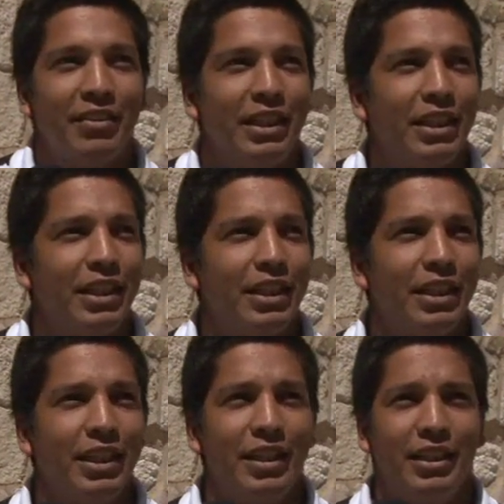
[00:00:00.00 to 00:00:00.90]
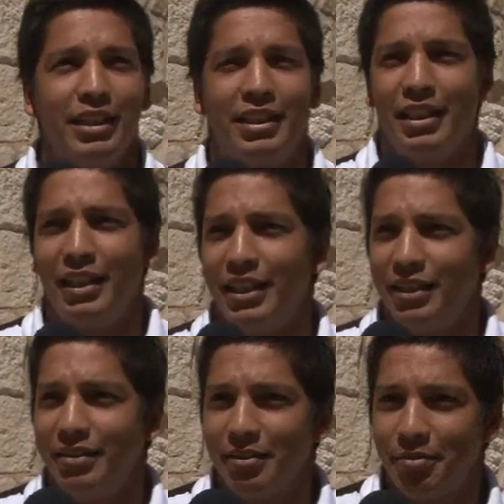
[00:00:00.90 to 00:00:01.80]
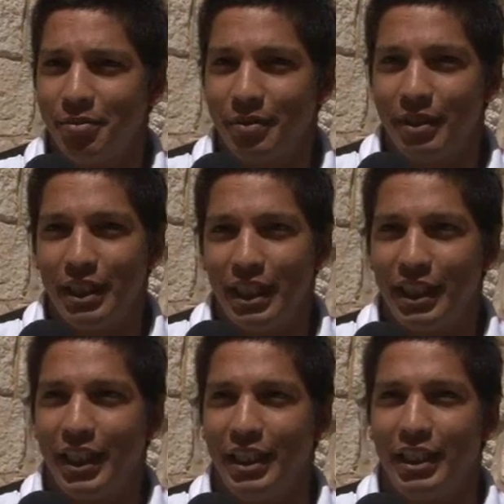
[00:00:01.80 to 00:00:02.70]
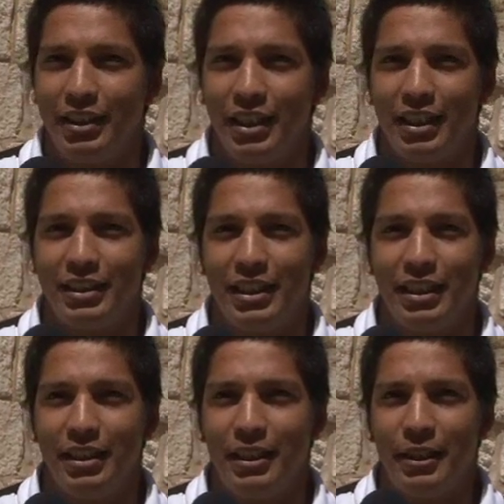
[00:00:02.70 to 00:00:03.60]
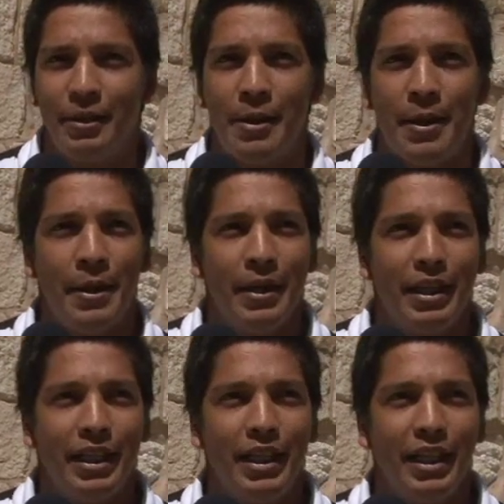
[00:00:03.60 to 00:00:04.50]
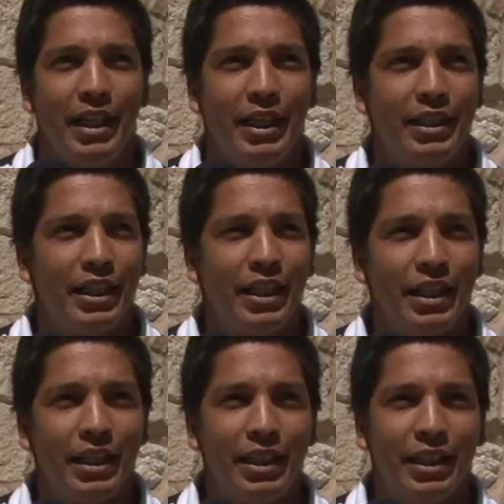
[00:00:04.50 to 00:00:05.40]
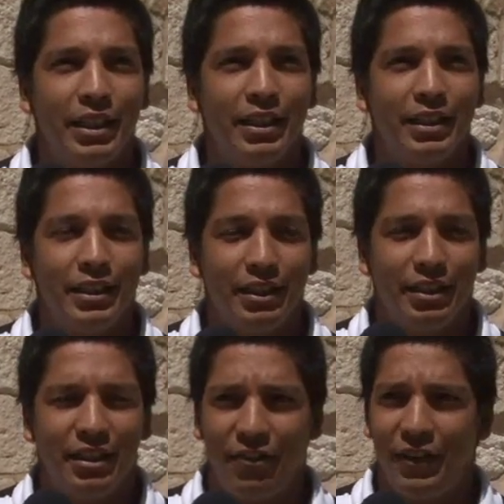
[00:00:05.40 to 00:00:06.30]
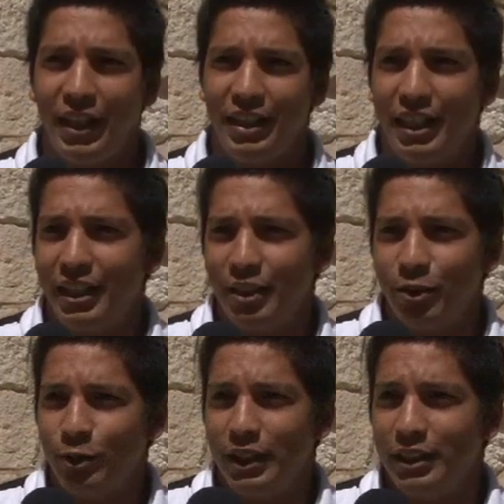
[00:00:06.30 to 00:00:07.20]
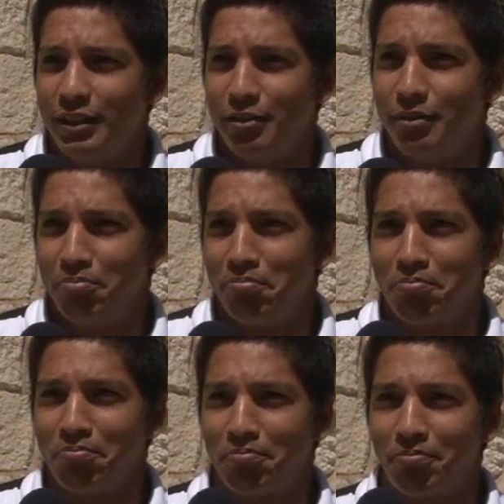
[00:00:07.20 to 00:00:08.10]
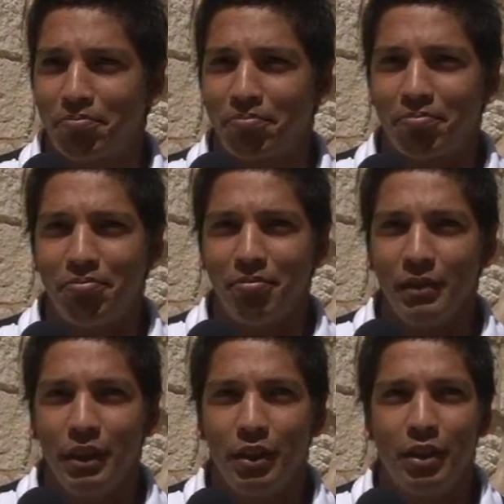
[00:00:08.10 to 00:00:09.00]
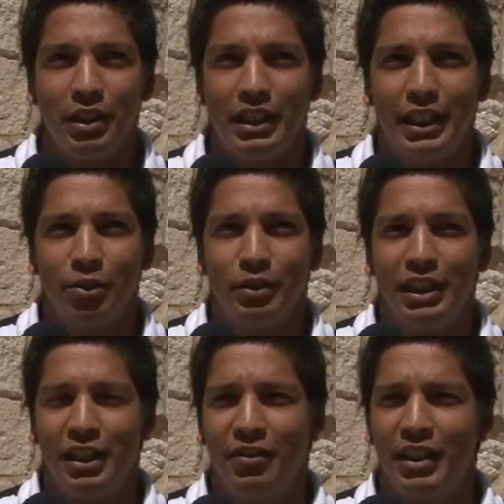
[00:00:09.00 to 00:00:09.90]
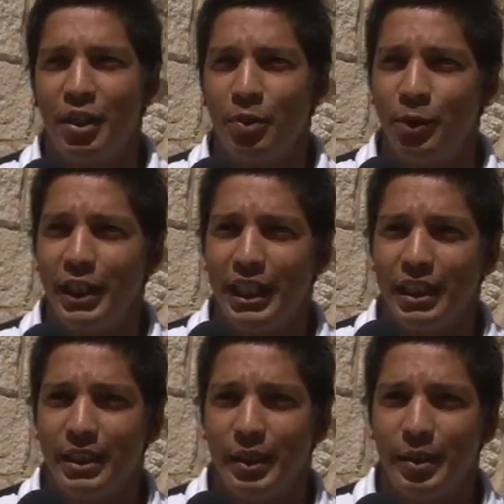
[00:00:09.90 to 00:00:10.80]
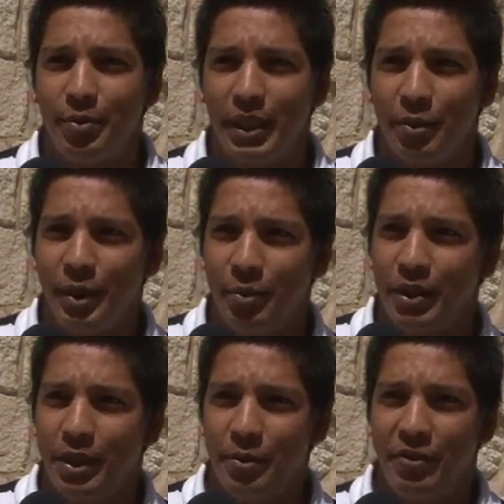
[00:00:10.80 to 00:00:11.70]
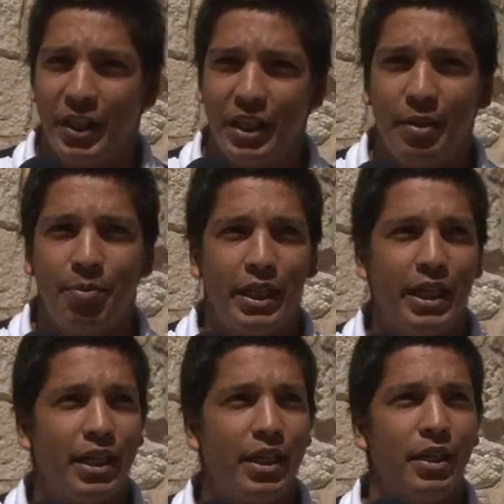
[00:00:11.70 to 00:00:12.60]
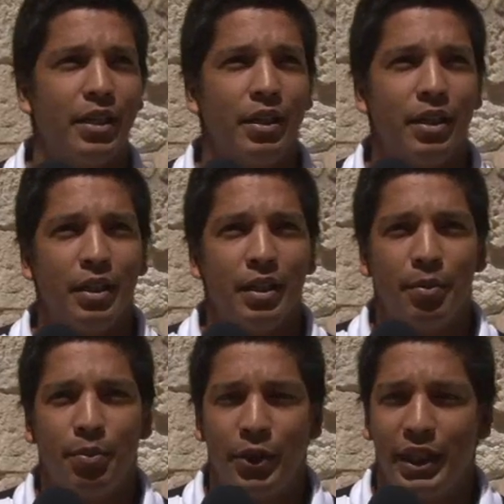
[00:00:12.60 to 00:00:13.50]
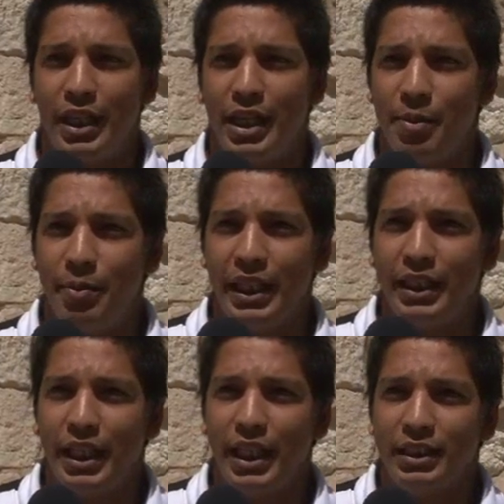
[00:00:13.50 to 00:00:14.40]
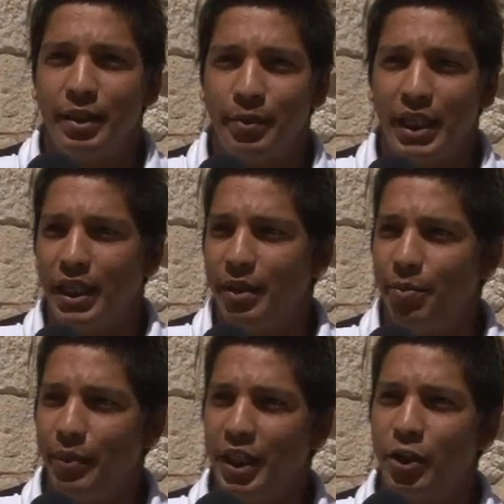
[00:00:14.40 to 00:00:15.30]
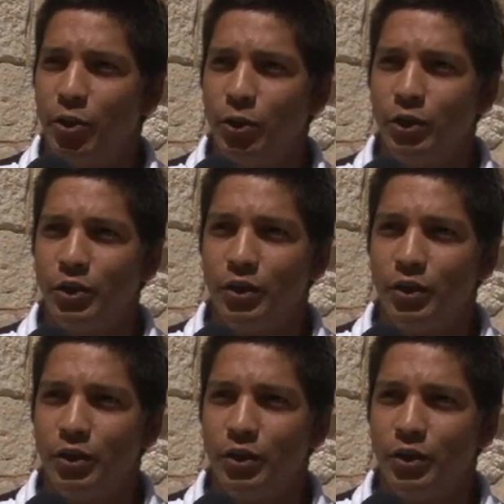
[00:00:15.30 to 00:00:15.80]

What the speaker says: This is something unique that I did not think one could see in coming here to the Holy Land. This feast is highly significant for me, for my life in really accepting my cross. Un significado muy grande para mí, para mi vida, para poder realmente aceptar mi cruz.